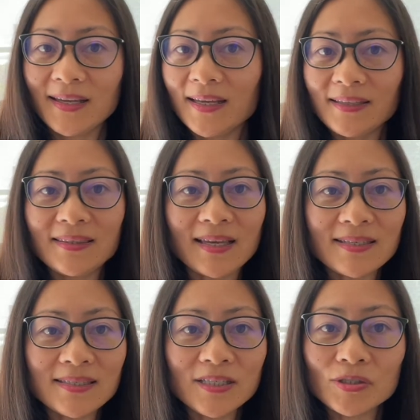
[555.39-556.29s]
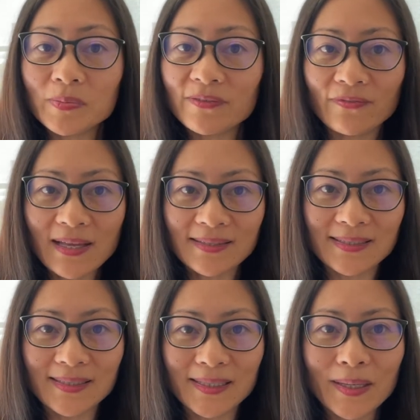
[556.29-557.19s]
It doesn't need to be
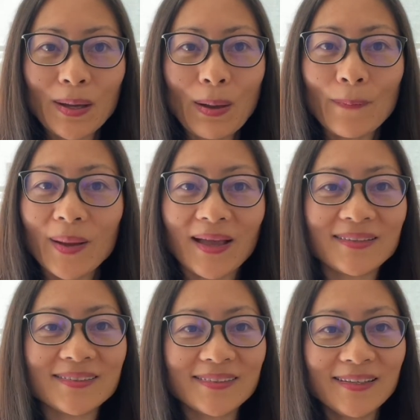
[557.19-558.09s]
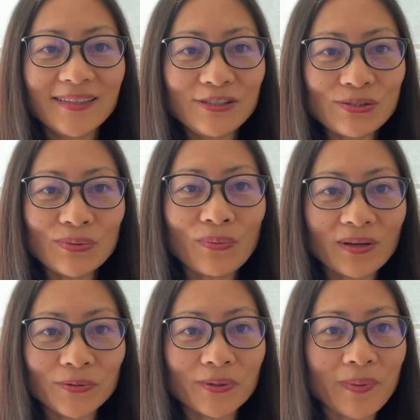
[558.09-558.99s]
fancy, but you do
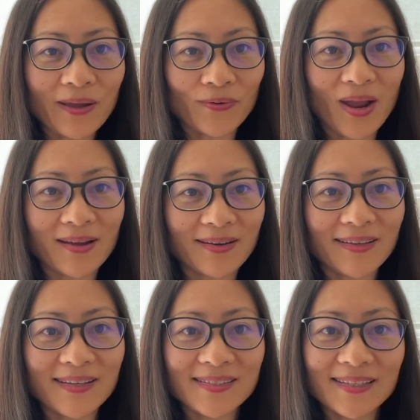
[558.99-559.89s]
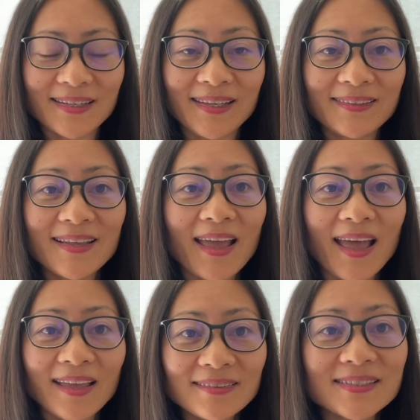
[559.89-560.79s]
want your background is clean
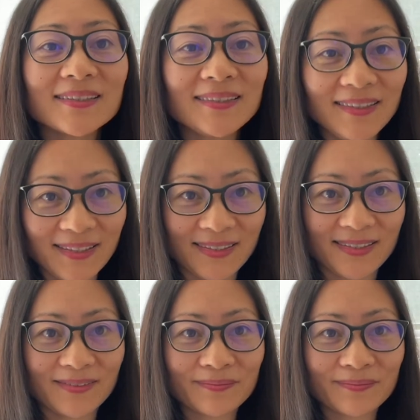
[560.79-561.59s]
and neat.